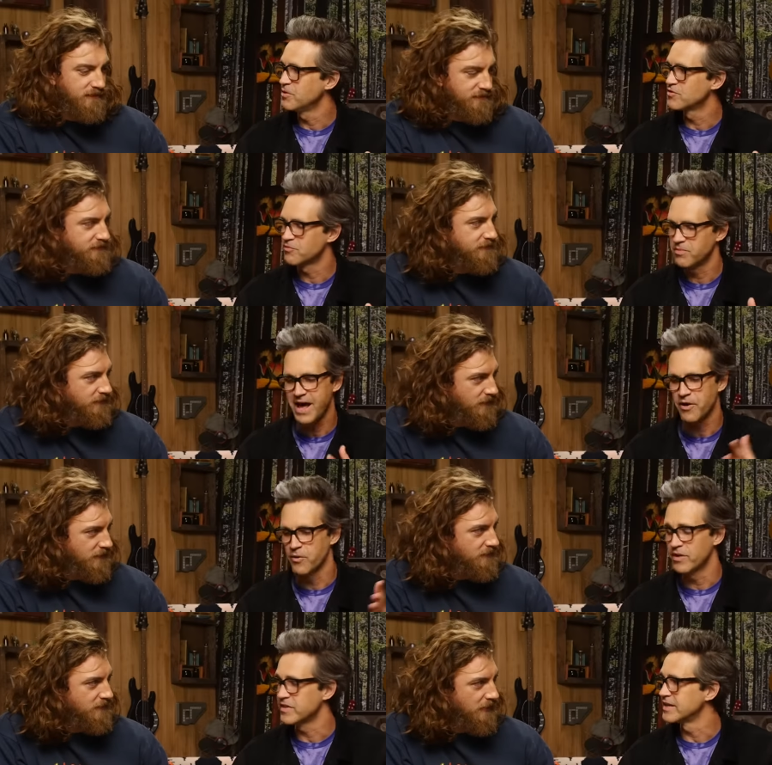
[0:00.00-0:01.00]
Speaker 1: music. I don't know
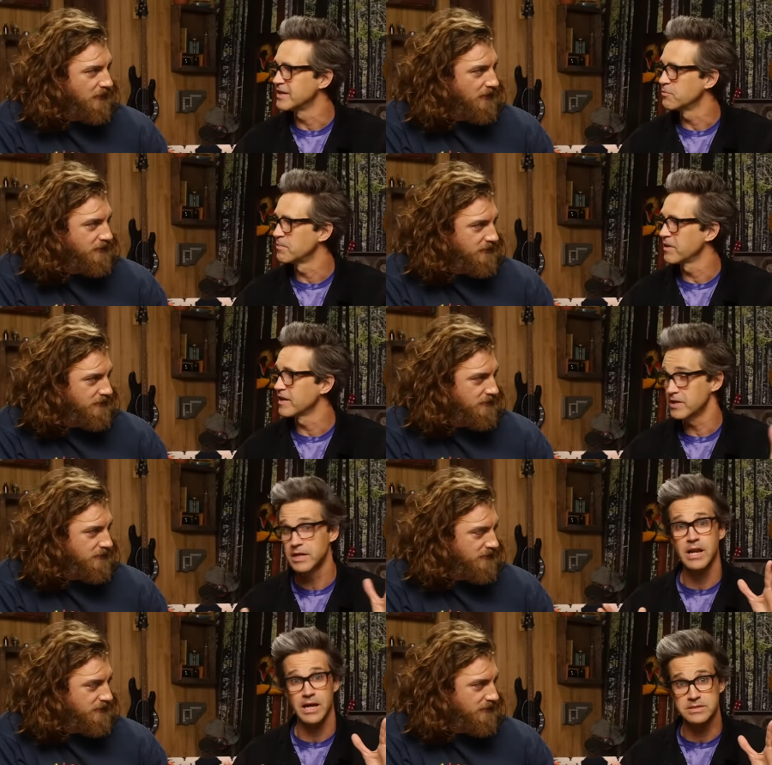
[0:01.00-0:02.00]
what they did with plants. They
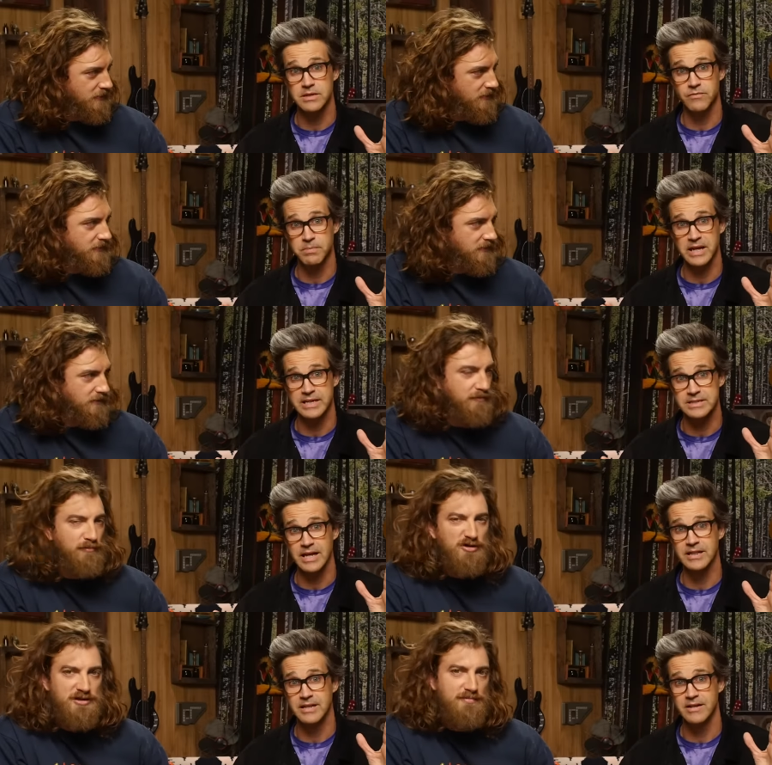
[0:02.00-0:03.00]
did a lot of stuff with plants.
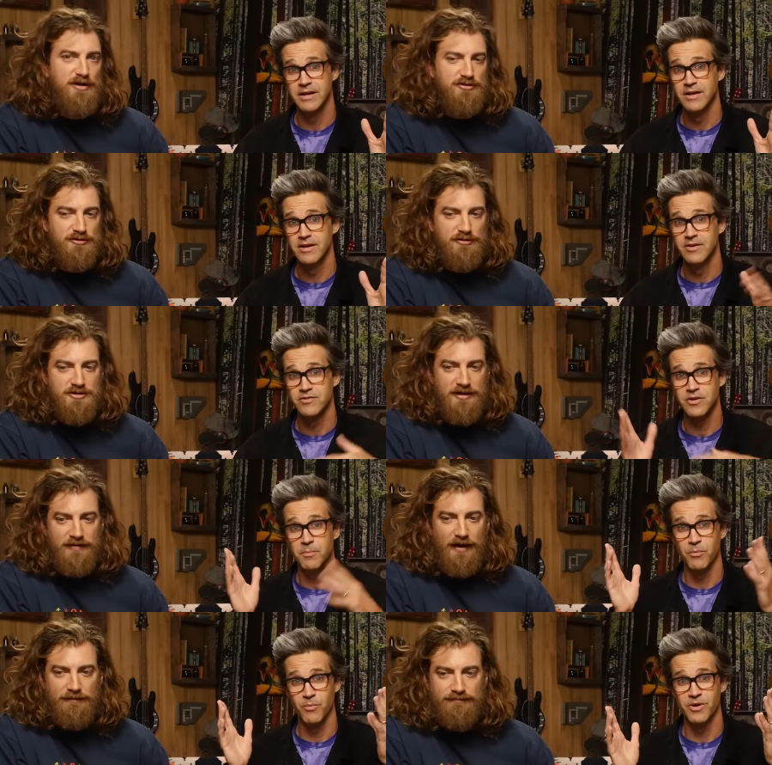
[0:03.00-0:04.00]
Mostly middle schoolers.
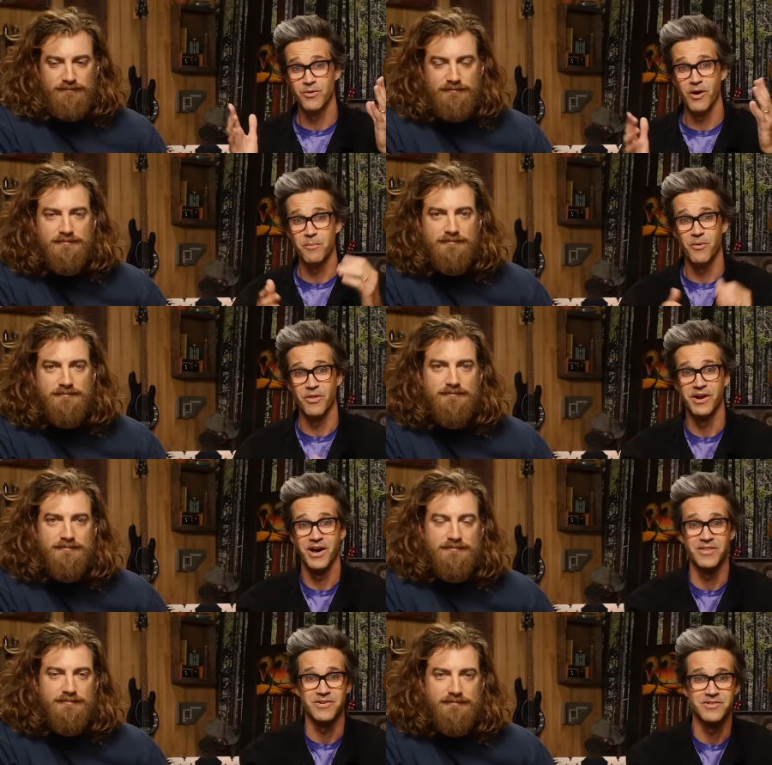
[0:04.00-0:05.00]
Some of them would grow more than
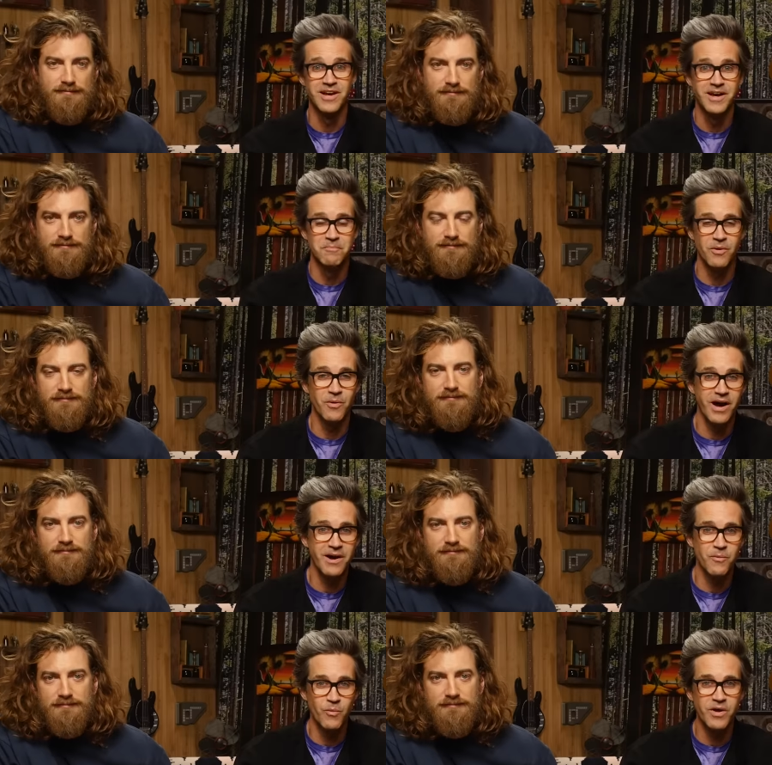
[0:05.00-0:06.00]
others. But
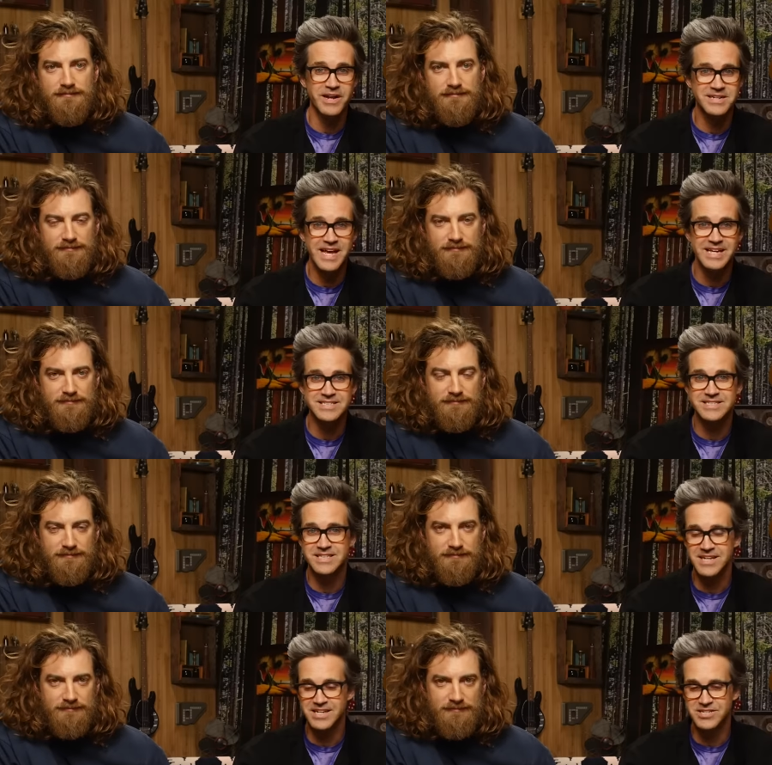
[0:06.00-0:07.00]
we're gonna taste
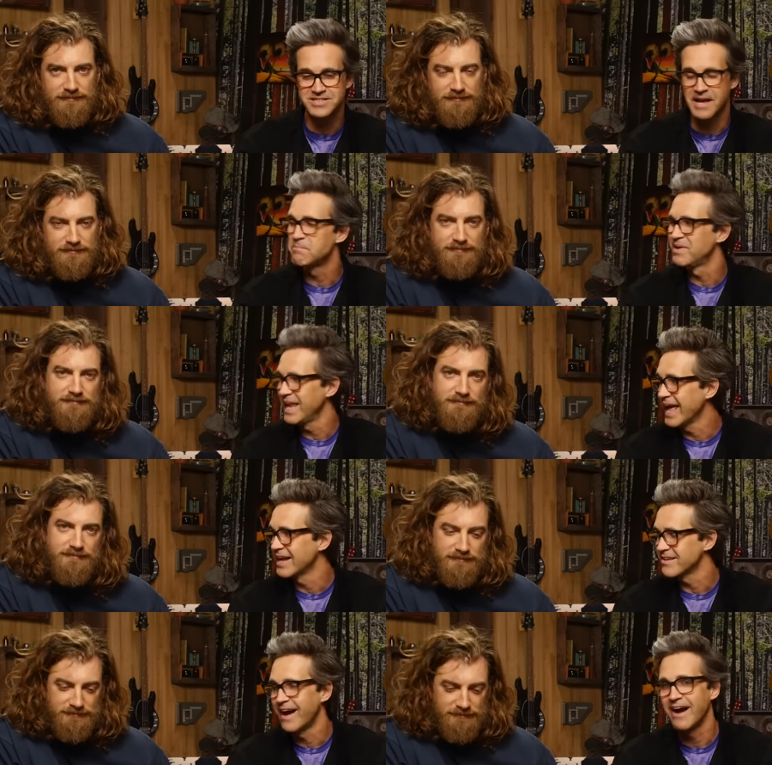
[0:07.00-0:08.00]
the dishes and
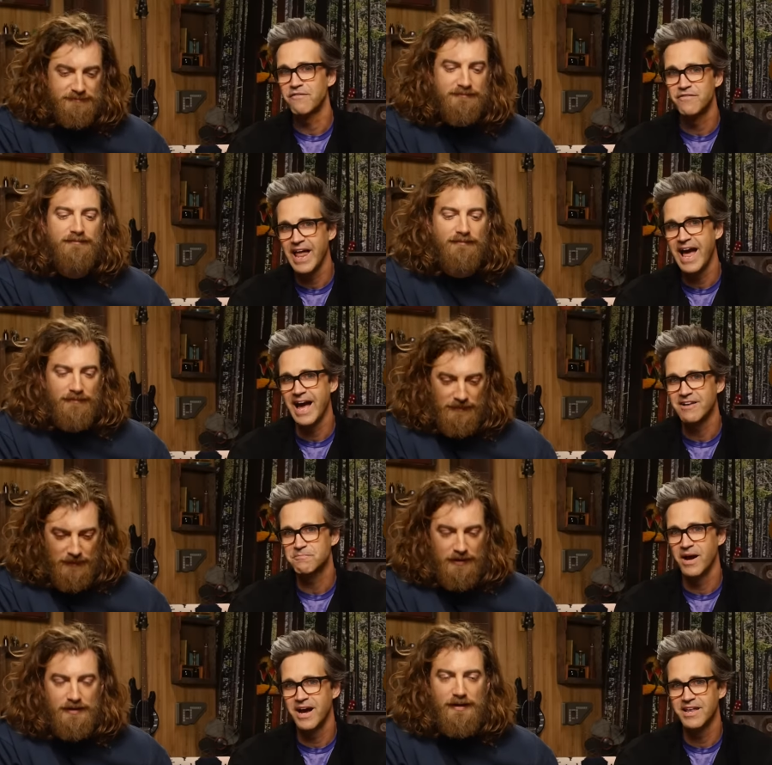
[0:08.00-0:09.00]
plant our flags
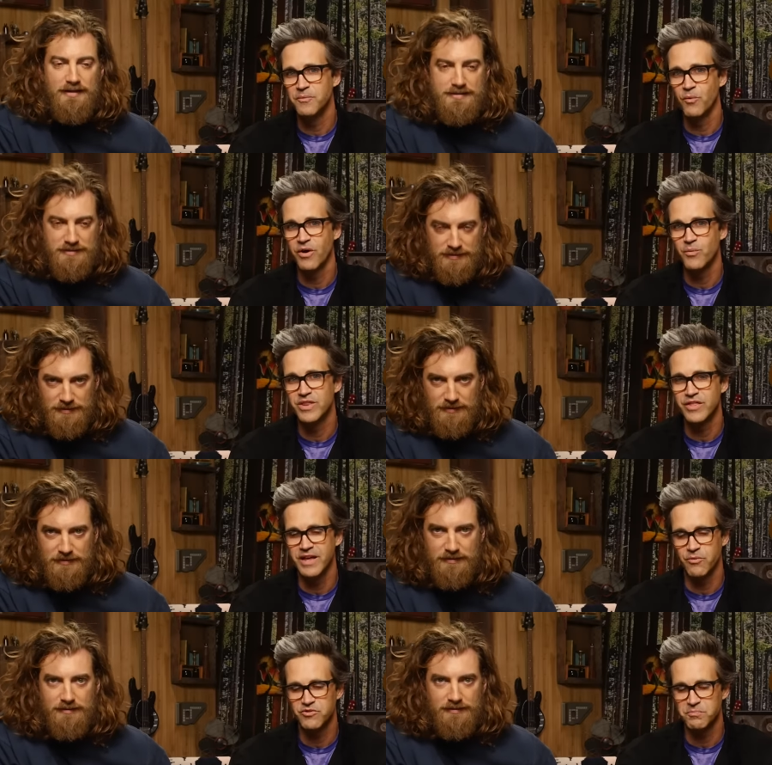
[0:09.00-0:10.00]
behind the one we
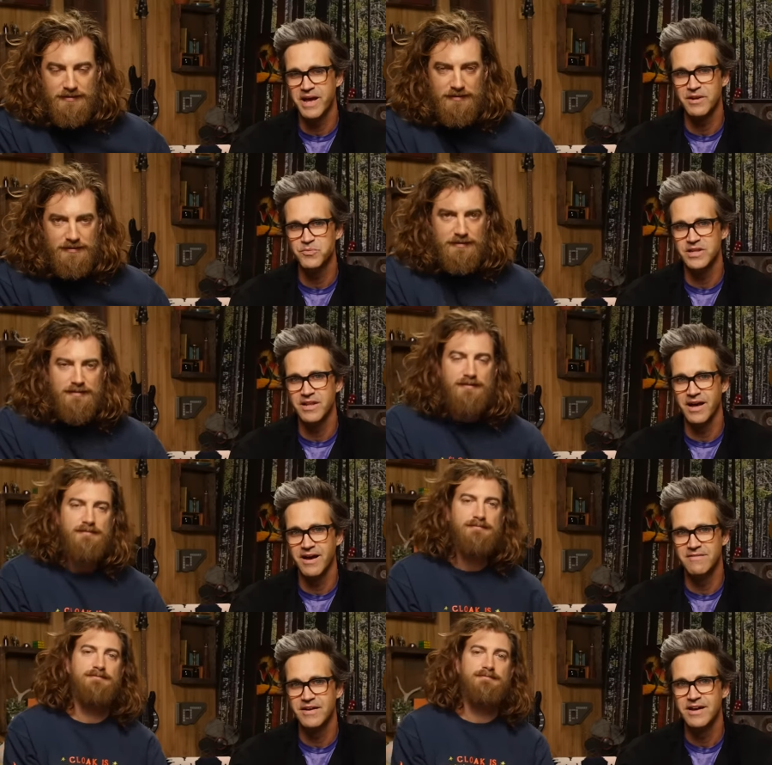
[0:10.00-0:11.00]
think was made with
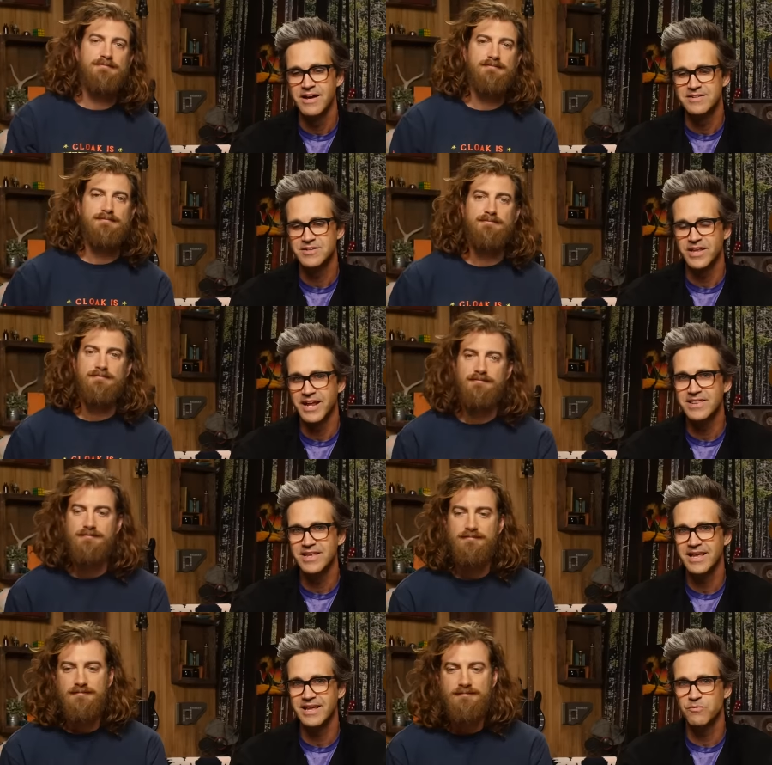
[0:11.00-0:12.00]
love, so that in
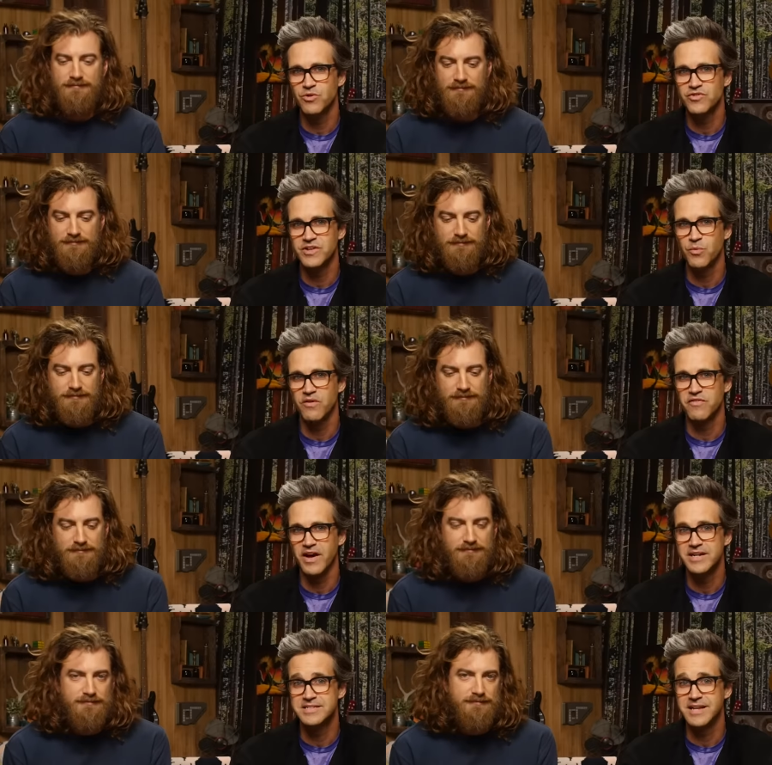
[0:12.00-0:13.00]
the end, we'll see what
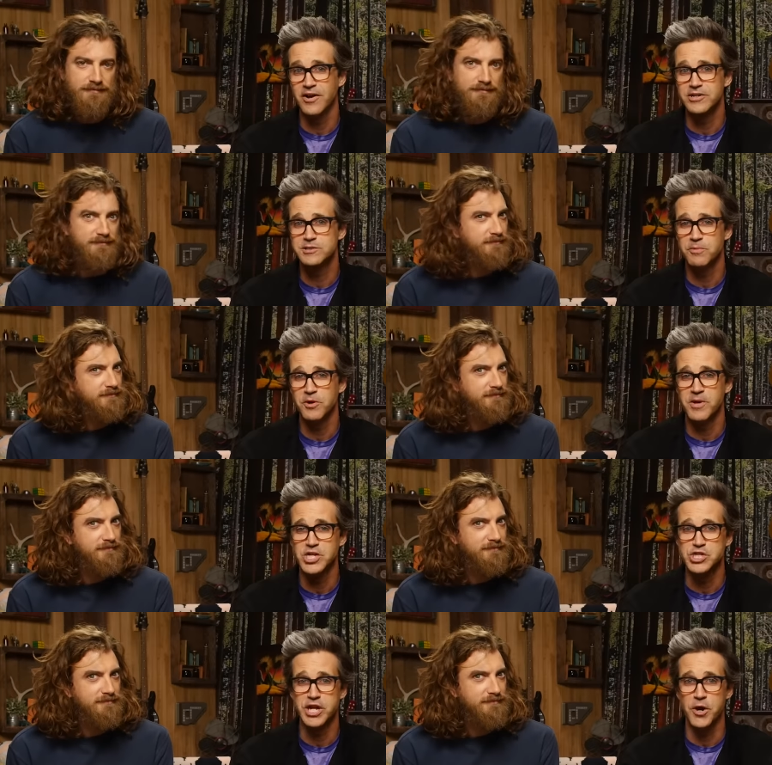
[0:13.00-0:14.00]
findings our
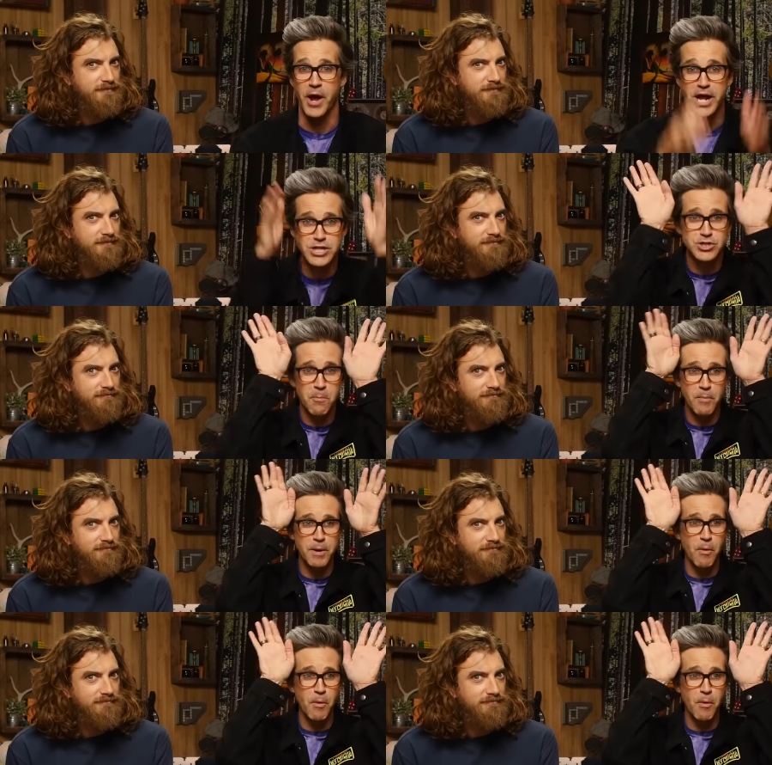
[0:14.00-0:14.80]
experiment generates. All